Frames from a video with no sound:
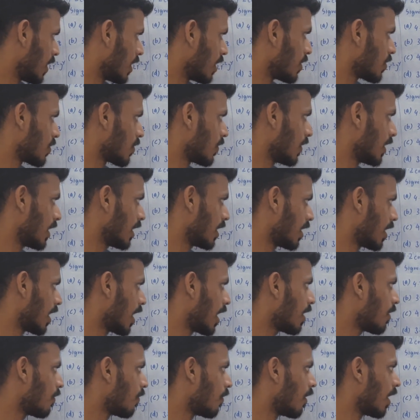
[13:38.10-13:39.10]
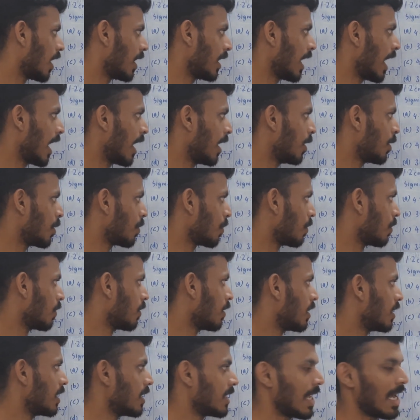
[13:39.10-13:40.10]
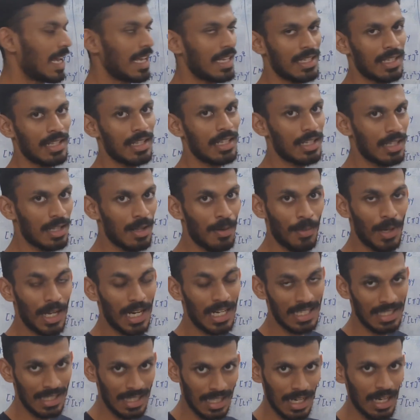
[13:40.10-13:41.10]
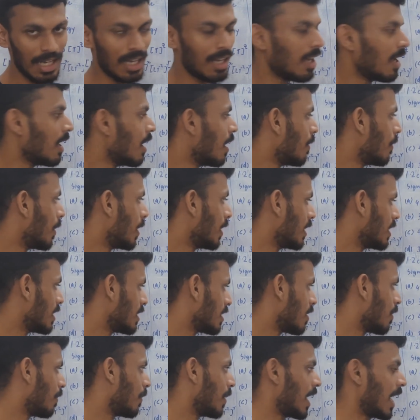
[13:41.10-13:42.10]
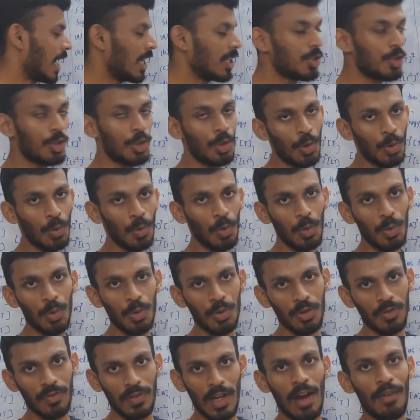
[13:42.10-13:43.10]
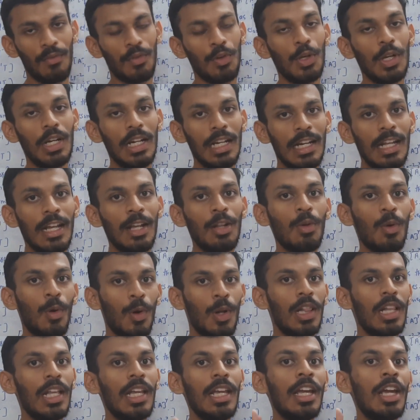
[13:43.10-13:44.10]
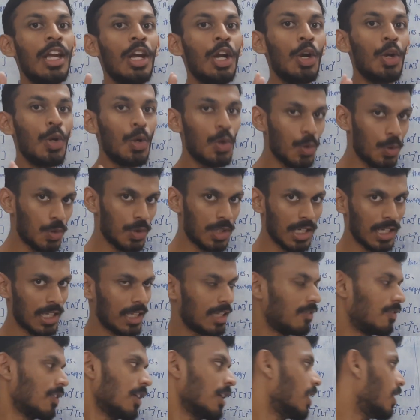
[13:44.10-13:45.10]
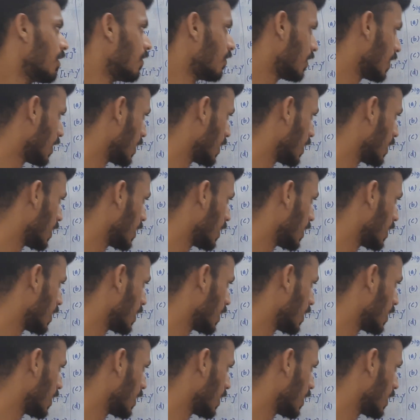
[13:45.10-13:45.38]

figures over here are one and two. This has this number has three, but this number has two. So we have to retain only two significant